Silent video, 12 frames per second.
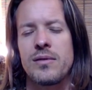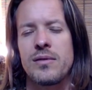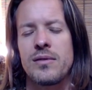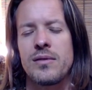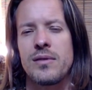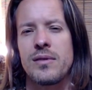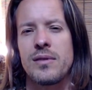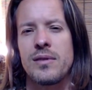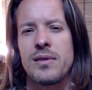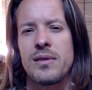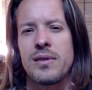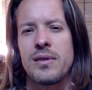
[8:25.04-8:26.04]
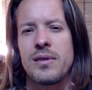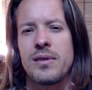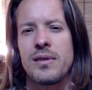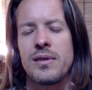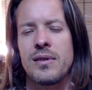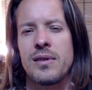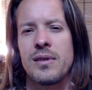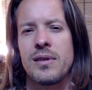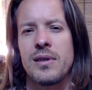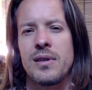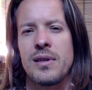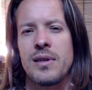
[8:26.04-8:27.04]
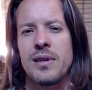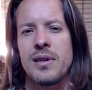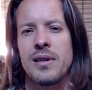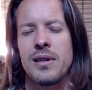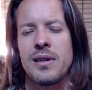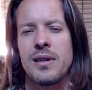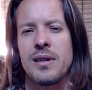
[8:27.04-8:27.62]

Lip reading: (silence)